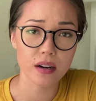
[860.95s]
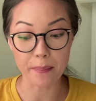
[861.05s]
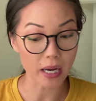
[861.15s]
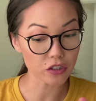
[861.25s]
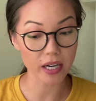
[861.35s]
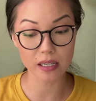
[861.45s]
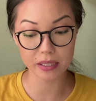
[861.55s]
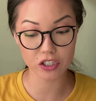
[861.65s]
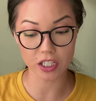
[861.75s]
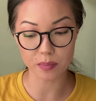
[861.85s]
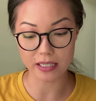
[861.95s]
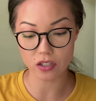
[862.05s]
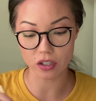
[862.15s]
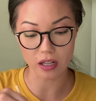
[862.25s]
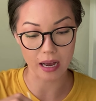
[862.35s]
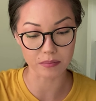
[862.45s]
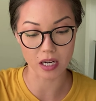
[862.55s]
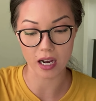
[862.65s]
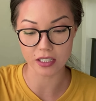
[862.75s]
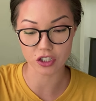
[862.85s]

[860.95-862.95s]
I'm not trying to be judgmental, I'm not